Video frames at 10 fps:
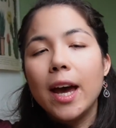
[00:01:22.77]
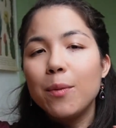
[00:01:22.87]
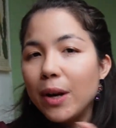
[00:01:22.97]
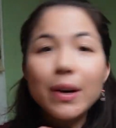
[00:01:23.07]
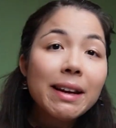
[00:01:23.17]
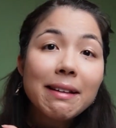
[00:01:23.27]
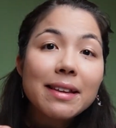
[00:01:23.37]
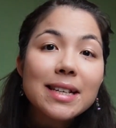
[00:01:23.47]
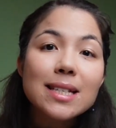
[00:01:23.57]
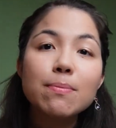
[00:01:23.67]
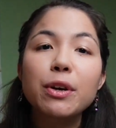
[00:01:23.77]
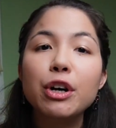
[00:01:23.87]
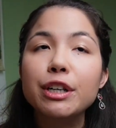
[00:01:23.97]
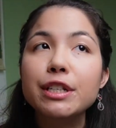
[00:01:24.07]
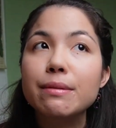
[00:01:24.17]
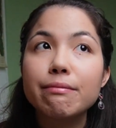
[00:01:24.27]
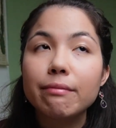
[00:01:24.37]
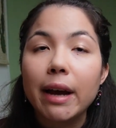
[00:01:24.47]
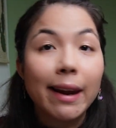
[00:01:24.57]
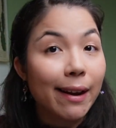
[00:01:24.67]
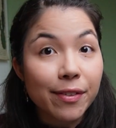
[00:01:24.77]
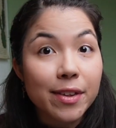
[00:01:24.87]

And we're looking at this because I love